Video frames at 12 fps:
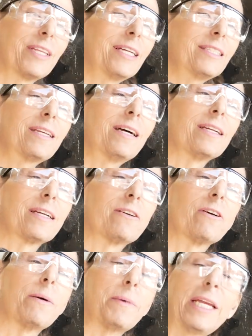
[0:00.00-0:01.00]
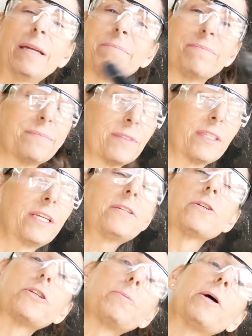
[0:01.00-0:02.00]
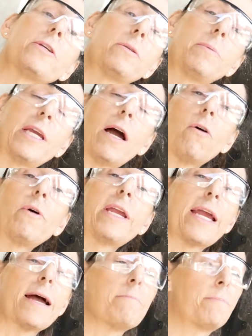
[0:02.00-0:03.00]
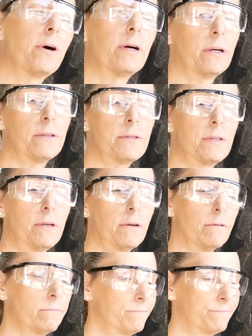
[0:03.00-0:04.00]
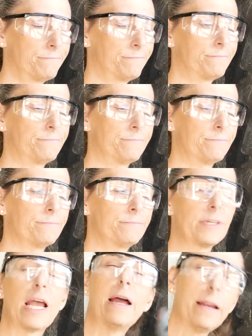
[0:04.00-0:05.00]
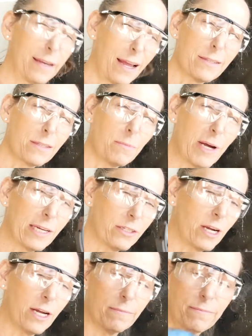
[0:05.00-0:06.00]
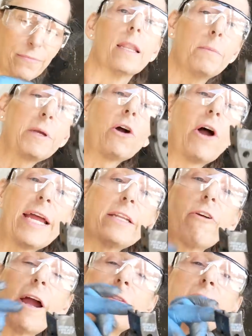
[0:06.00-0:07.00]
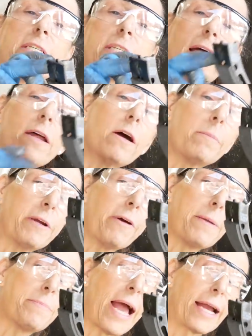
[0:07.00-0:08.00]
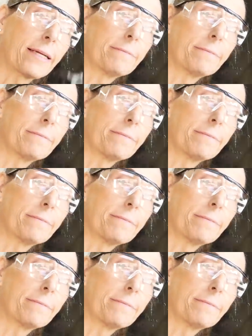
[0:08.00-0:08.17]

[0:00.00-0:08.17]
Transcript: That's kind of crummy. These are supposed to be OEM parts too. Not so much, huh? Let me go ahead and ground these down. I'll be right back.